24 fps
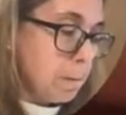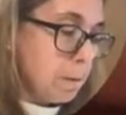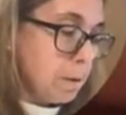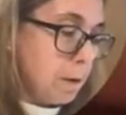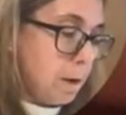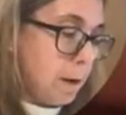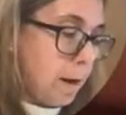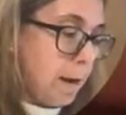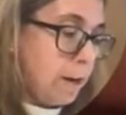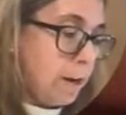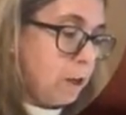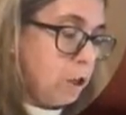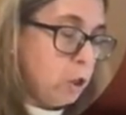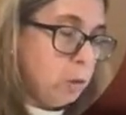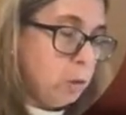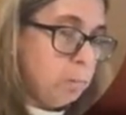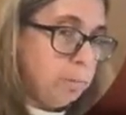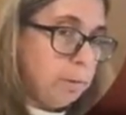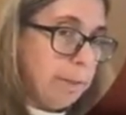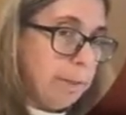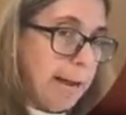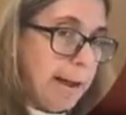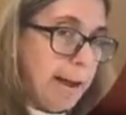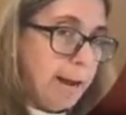I could do
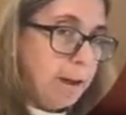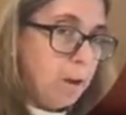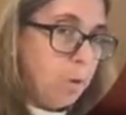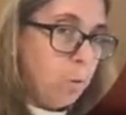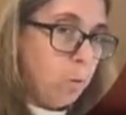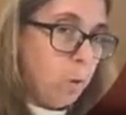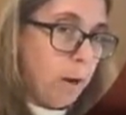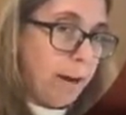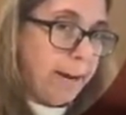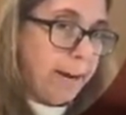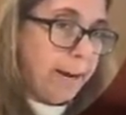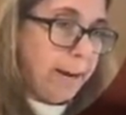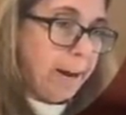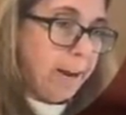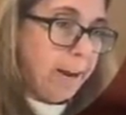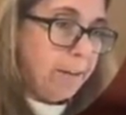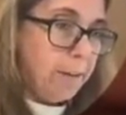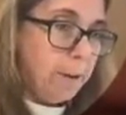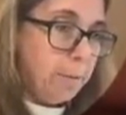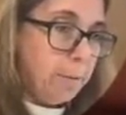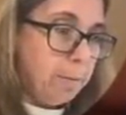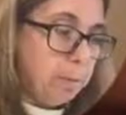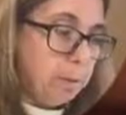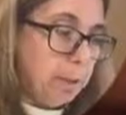black, white, and
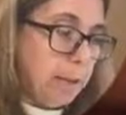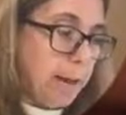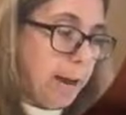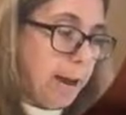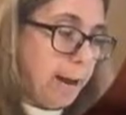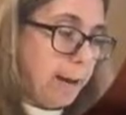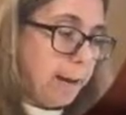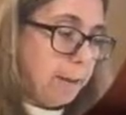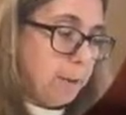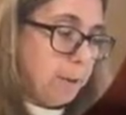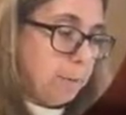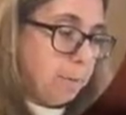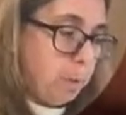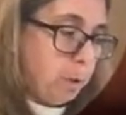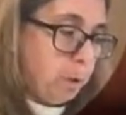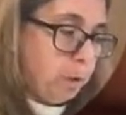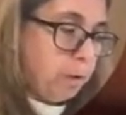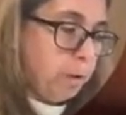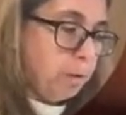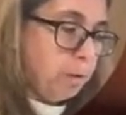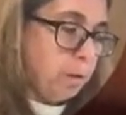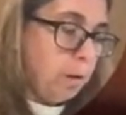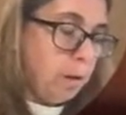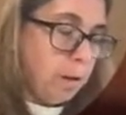then black, and then put
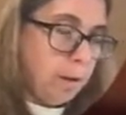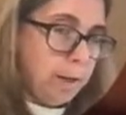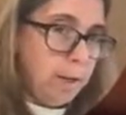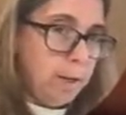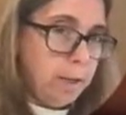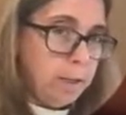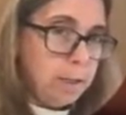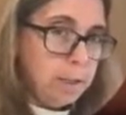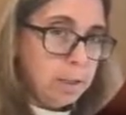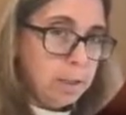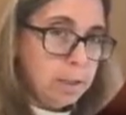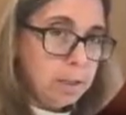this on it.